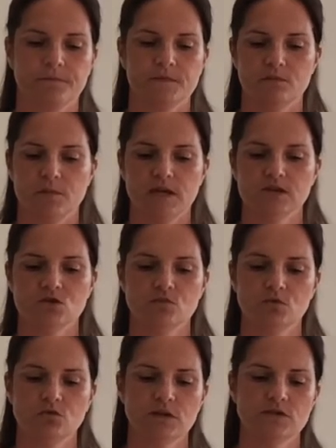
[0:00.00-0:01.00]
to make
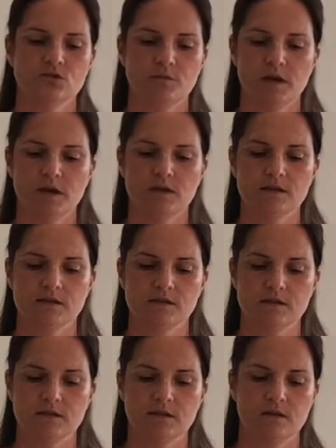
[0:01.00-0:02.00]
small little
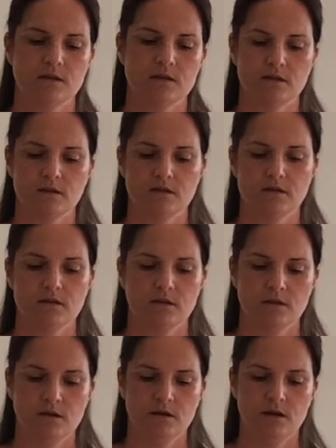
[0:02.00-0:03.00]
bits,
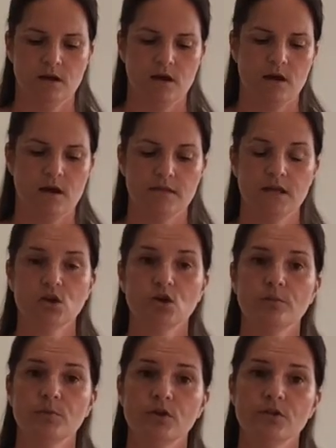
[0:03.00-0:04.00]
and then you
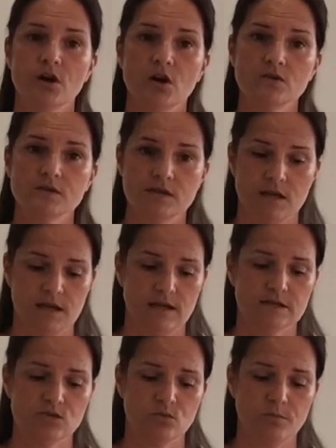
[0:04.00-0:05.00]
can put those in a
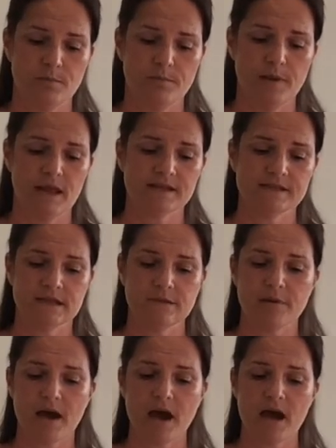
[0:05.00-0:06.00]
little
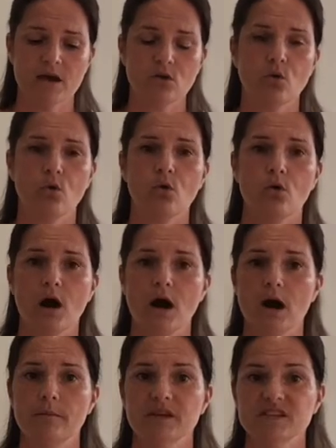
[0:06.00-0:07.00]
plastic bag or
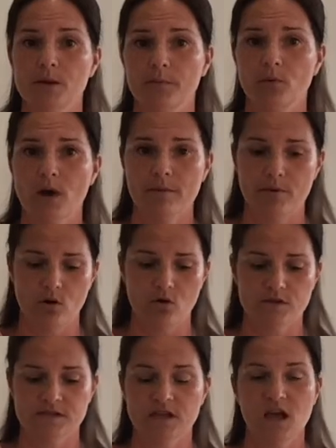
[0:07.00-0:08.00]
a Tupperware
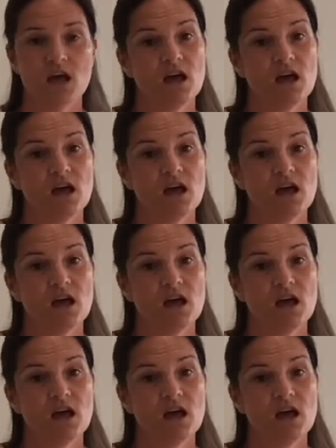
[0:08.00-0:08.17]
box,